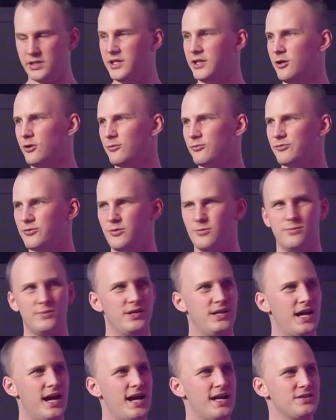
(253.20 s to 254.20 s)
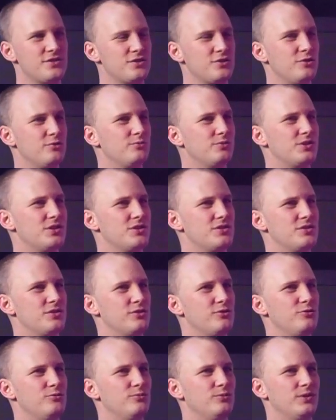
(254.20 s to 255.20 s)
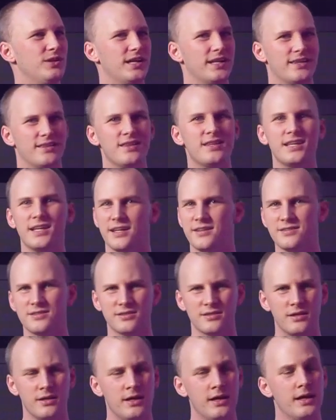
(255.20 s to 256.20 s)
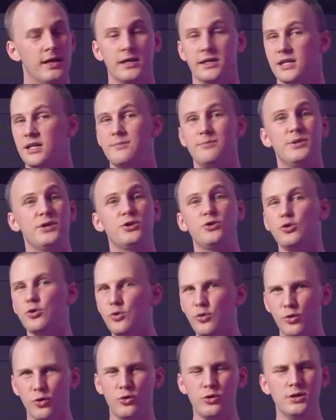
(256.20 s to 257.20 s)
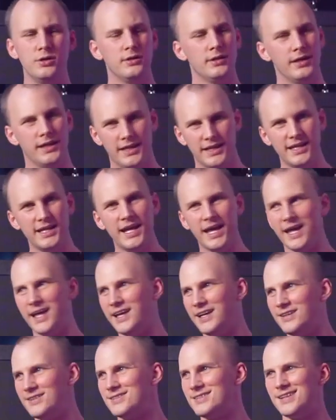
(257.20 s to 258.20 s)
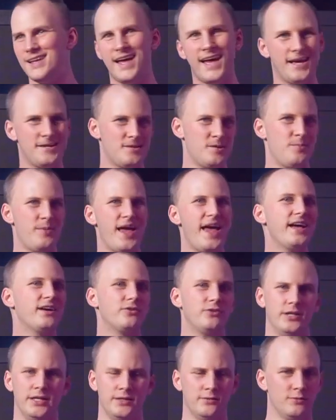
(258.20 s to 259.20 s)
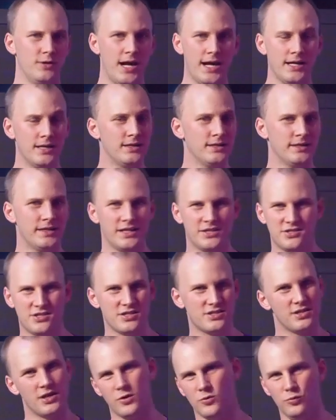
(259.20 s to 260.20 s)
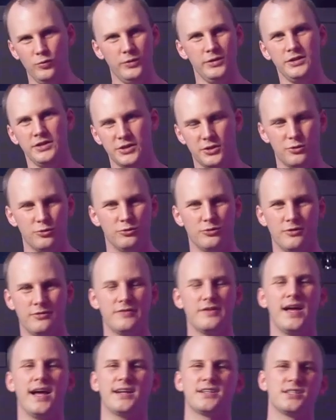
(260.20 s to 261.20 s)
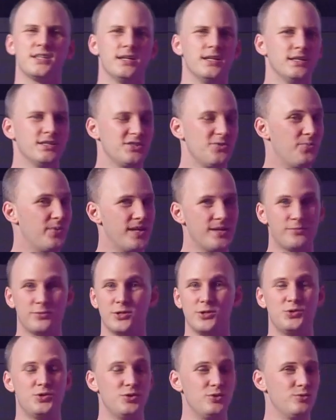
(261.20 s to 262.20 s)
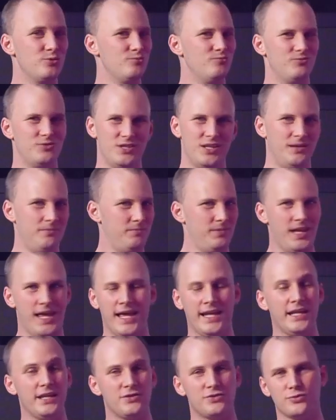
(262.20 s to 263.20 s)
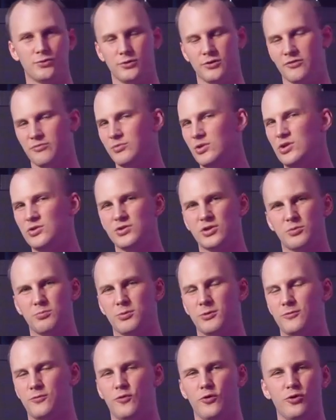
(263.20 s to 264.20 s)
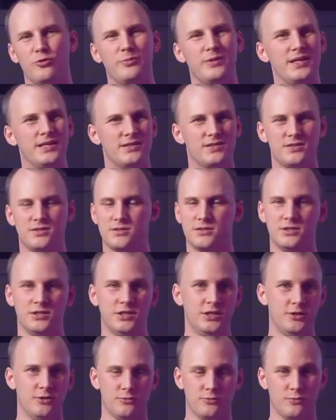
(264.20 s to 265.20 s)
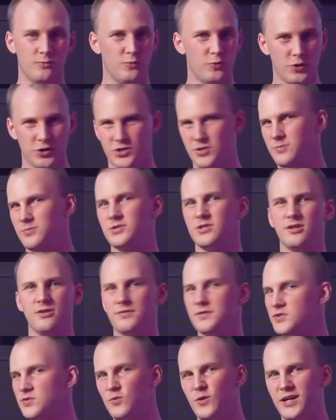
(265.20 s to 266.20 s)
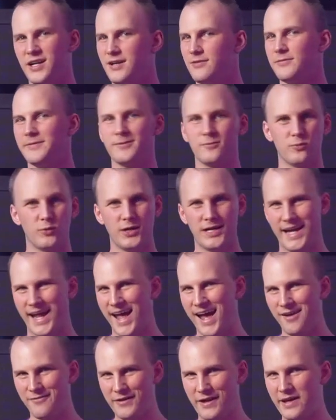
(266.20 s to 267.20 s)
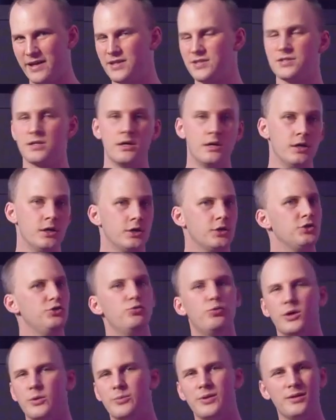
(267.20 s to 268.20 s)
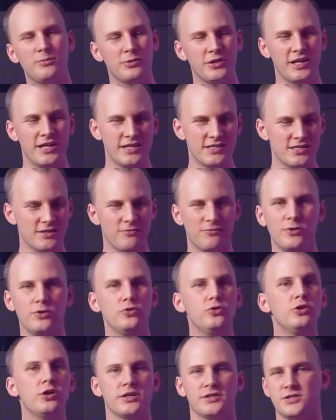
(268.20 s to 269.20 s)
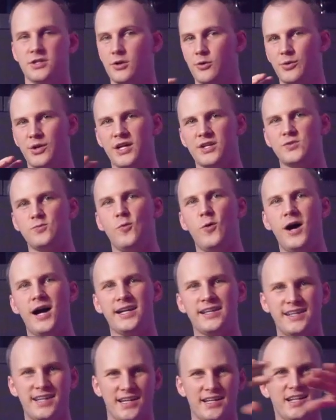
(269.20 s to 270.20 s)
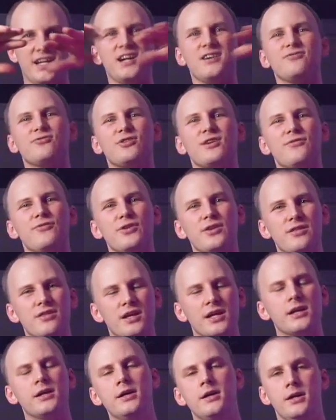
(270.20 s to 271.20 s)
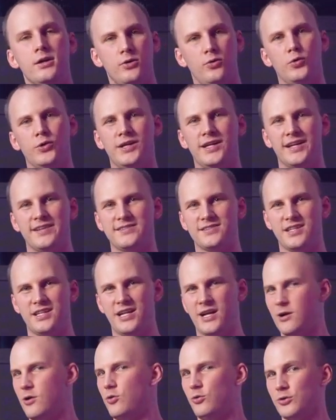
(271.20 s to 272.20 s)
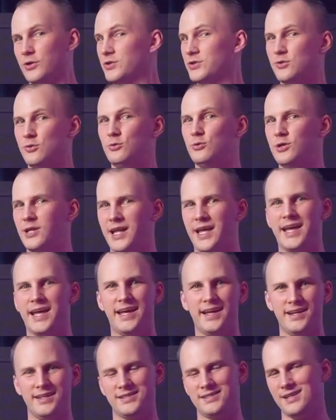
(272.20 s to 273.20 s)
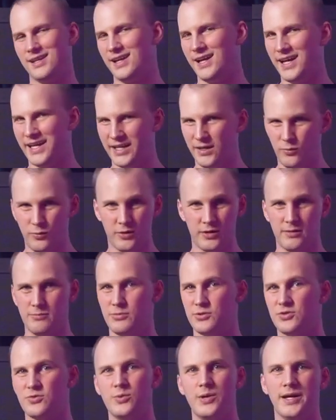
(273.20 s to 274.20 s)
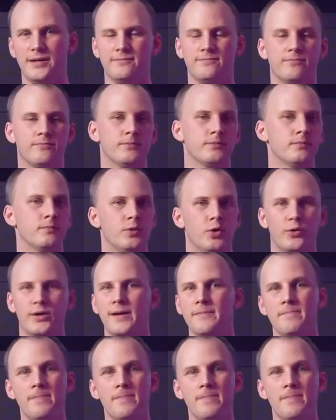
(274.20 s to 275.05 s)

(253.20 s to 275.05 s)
from not zoom to zoom like this can be cool in haze as a backlight, right? It's just a really cool effect to be able to do to any sort of music performance, worship service, whatever, where you have haze. You want to be able to get different looks, nice wide kind of cover everything, or nice and narrow looks cool in haze, anywhere in between, okay?